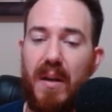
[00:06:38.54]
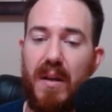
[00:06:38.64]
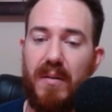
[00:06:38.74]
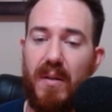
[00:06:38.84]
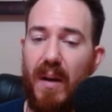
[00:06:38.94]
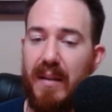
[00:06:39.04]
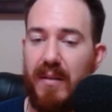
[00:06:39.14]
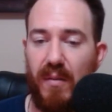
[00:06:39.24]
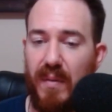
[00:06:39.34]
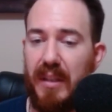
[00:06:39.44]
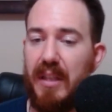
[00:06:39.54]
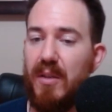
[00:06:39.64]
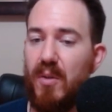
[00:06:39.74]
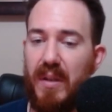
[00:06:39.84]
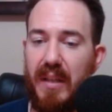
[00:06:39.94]
So I still really
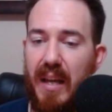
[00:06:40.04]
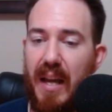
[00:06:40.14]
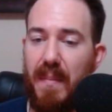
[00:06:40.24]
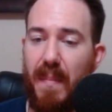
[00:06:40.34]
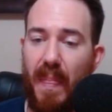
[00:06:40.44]
enjoyed the game,